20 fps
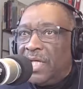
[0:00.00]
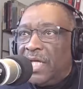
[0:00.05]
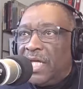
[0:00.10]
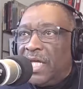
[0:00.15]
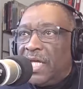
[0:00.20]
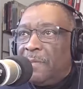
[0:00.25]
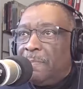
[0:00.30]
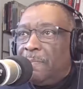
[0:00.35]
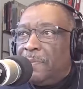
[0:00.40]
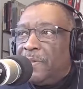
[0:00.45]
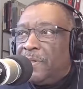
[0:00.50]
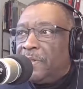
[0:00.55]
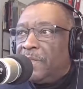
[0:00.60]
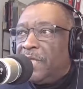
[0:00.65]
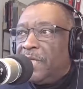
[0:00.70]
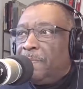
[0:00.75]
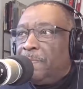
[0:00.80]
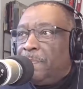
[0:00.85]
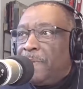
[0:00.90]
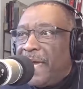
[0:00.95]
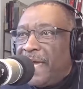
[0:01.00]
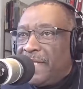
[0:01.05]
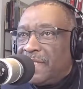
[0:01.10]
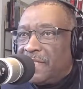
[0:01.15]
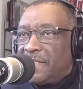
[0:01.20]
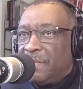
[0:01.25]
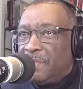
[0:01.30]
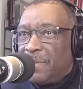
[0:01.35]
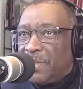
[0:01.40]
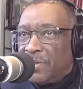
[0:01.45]
he paints
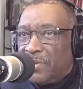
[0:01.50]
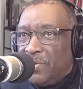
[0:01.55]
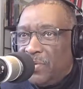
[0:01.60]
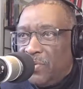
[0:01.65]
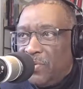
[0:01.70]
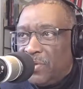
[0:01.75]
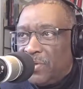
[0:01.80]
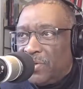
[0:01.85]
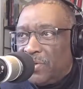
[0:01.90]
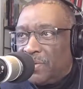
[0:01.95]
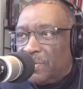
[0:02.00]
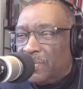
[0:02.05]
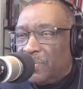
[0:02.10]
them in a corner